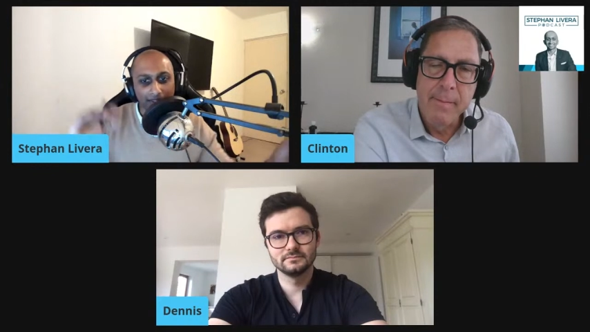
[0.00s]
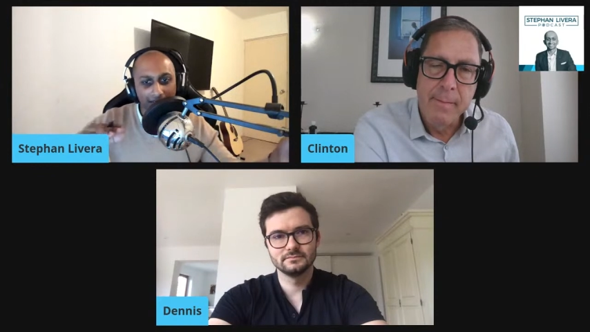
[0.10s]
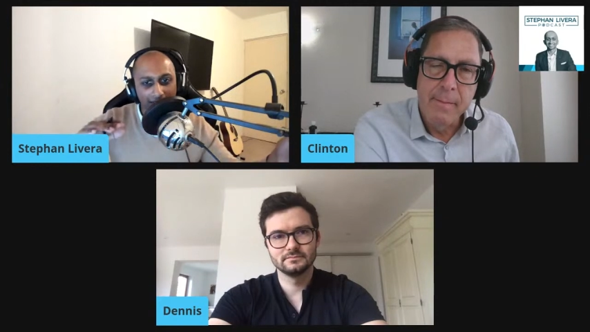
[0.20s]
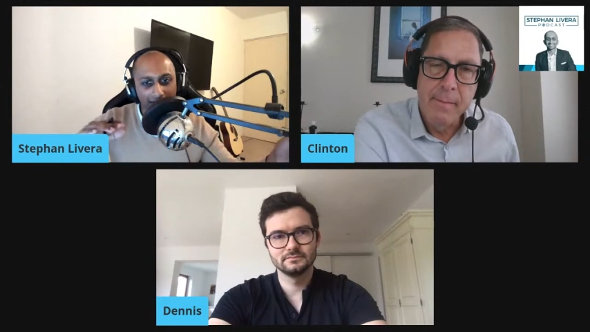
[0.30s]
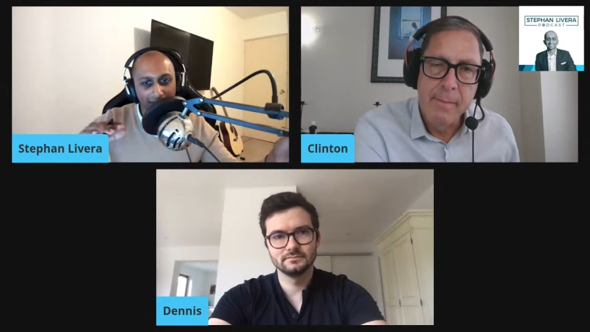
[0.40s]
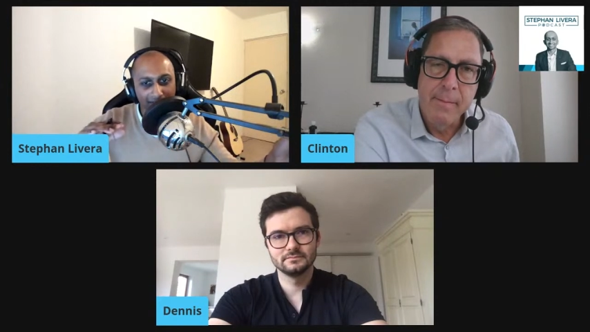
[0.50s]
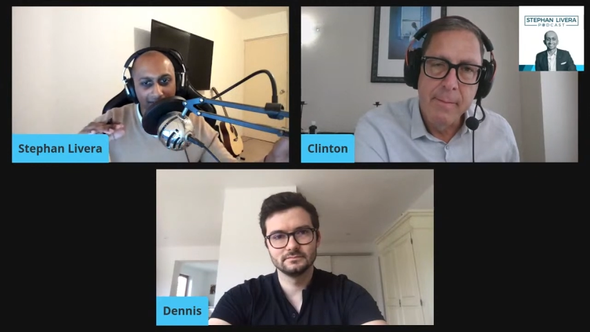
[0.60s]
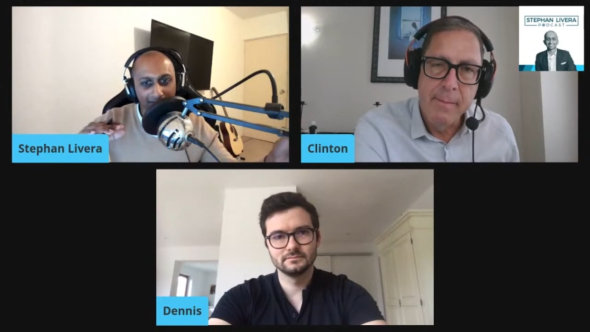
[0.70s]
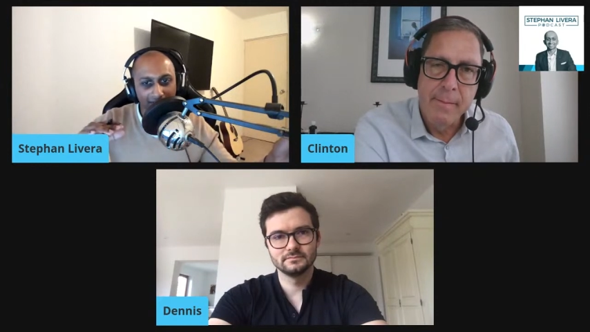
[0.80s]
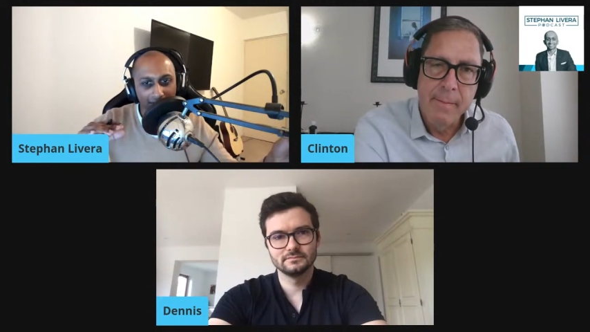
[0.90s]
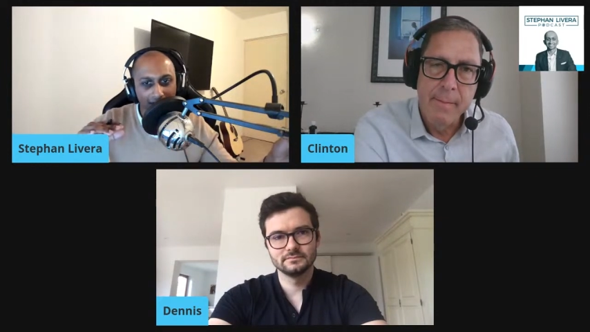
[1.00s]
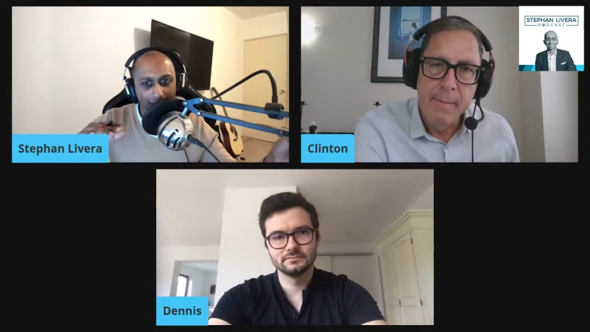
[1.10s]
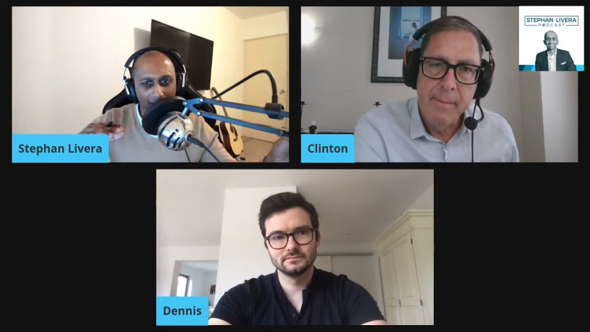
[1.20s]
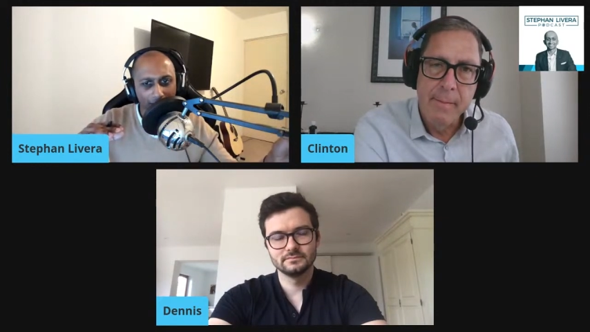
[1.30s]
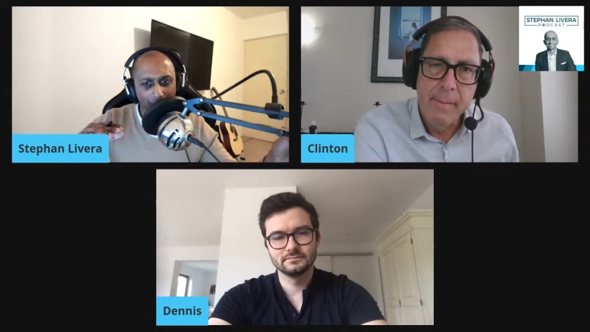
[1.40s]
Speaker 1: But then there's also this
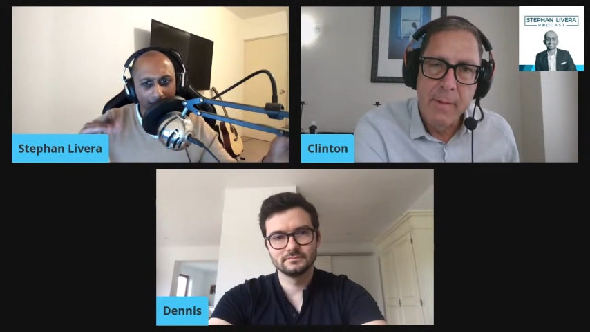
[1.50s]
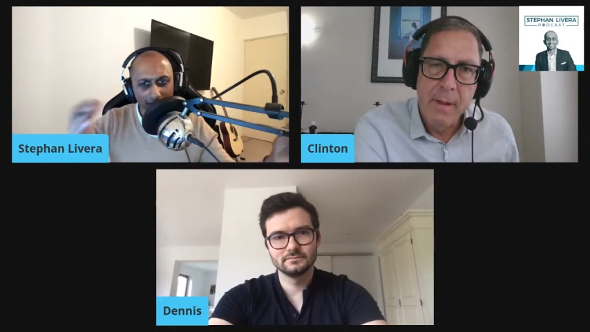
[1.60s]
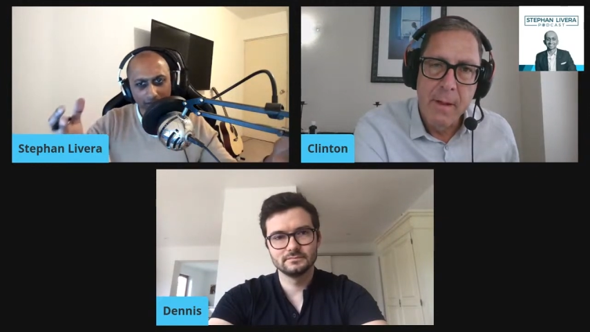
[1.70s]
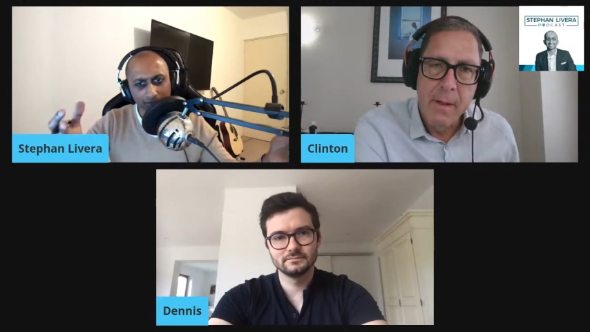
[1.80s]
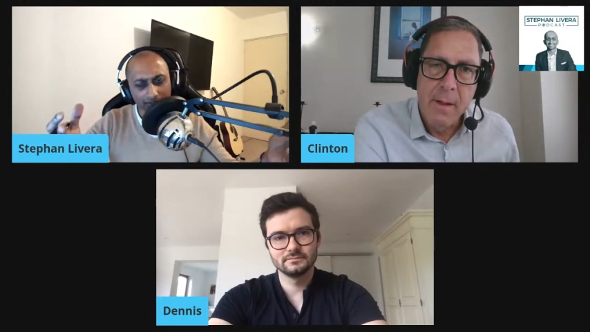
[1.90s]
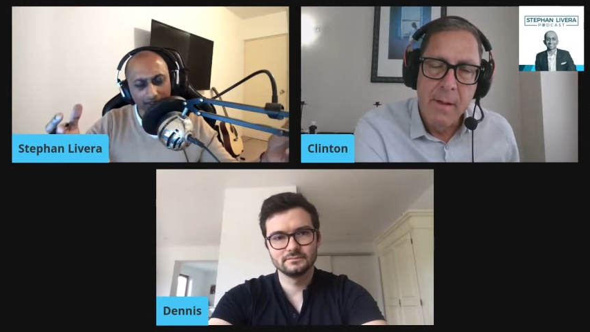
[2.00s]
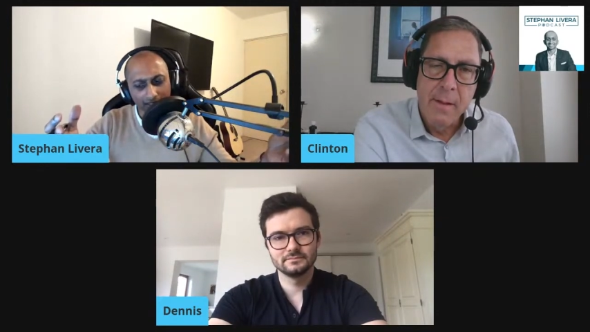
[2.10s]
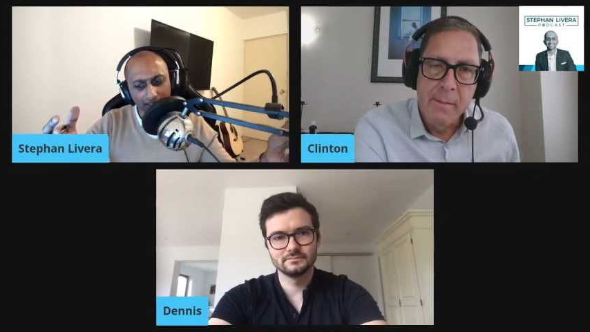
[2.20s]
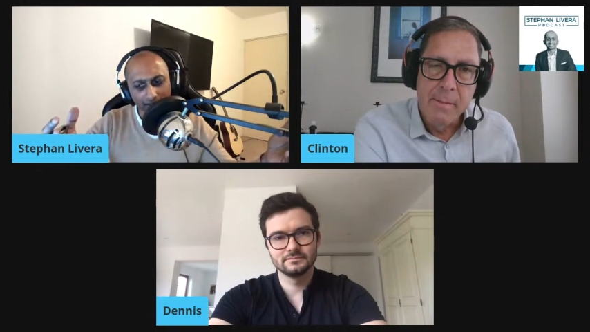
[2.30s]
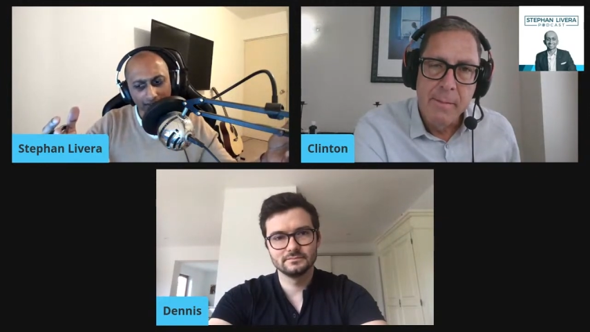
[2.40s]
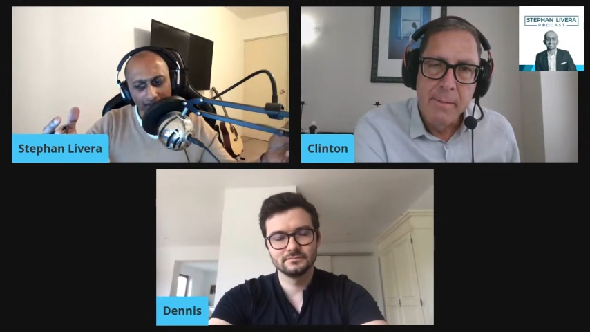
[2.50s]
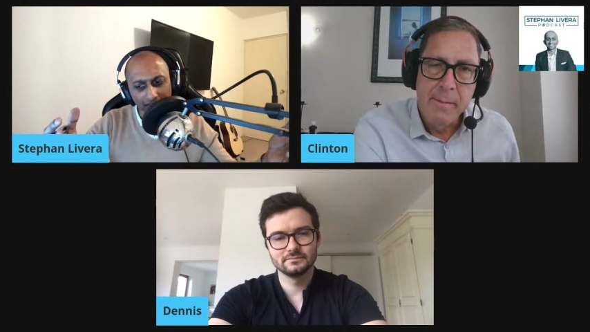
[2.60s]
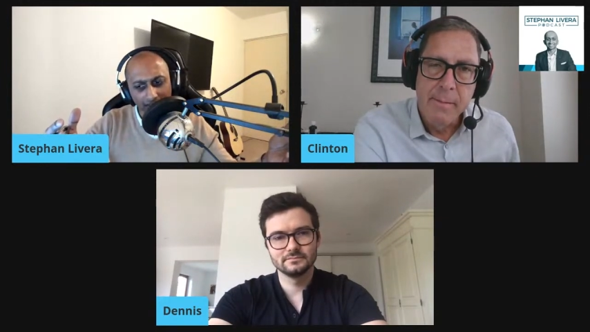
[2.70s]
dynamic where you were saying that